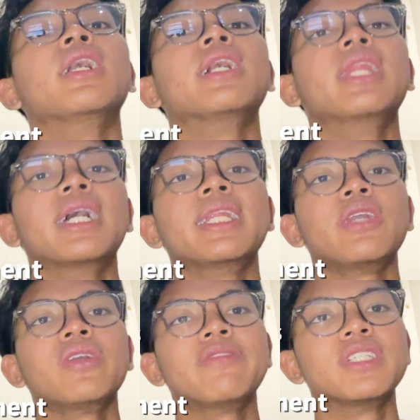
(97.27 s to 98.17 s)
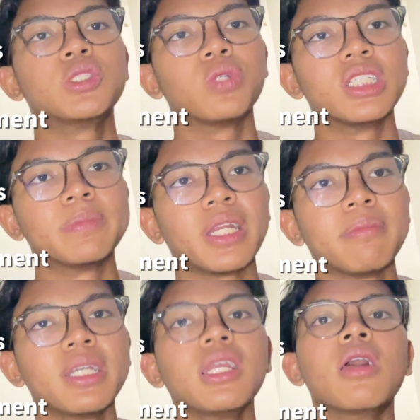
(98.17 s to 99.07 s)
learning with visual
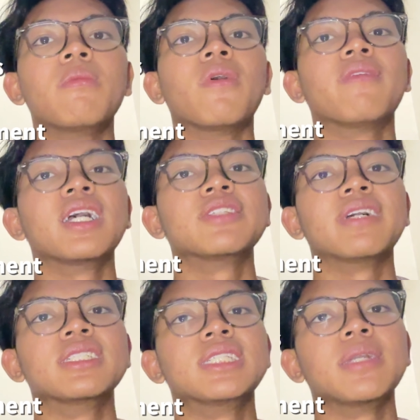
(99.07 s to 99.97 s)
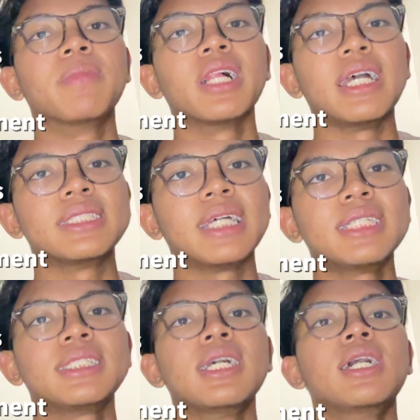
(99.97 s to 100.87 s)
experiment, provide flexible access,